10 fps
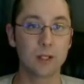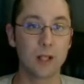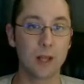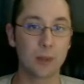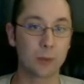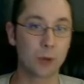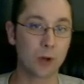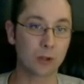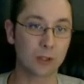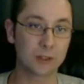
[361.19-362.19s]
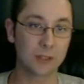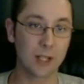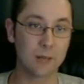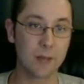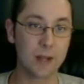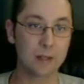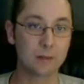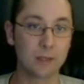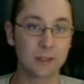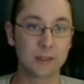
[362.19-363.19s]
and the progress that I've made
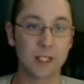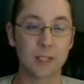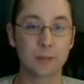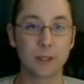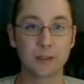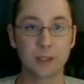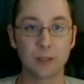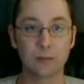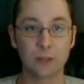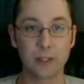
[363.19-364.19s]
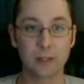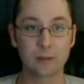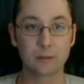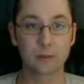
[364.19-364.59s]
in setting myself free.